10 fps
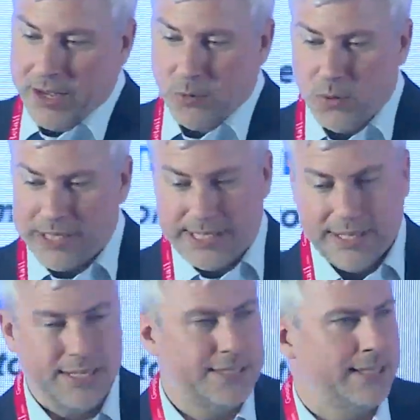We see
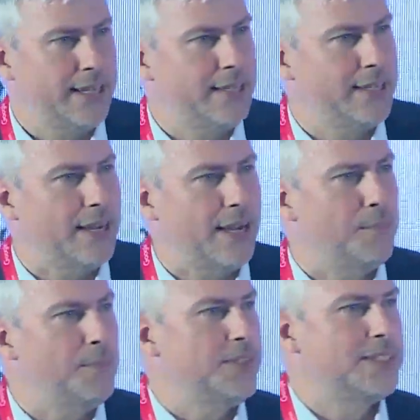this in
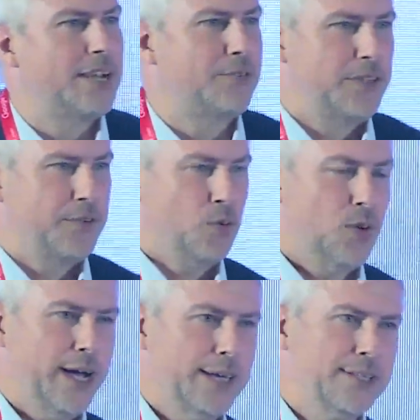several different
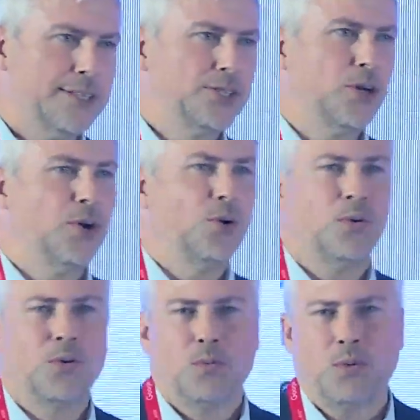ways.
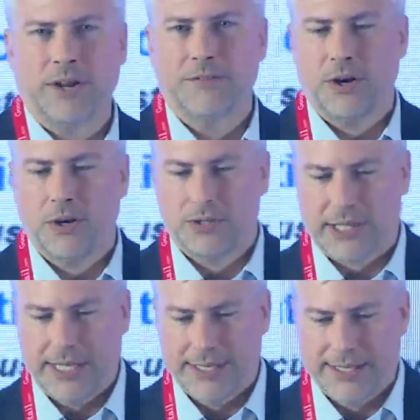So one of those
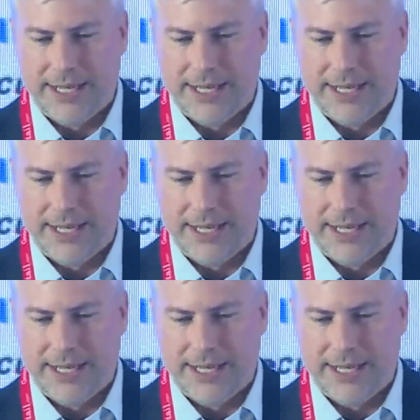is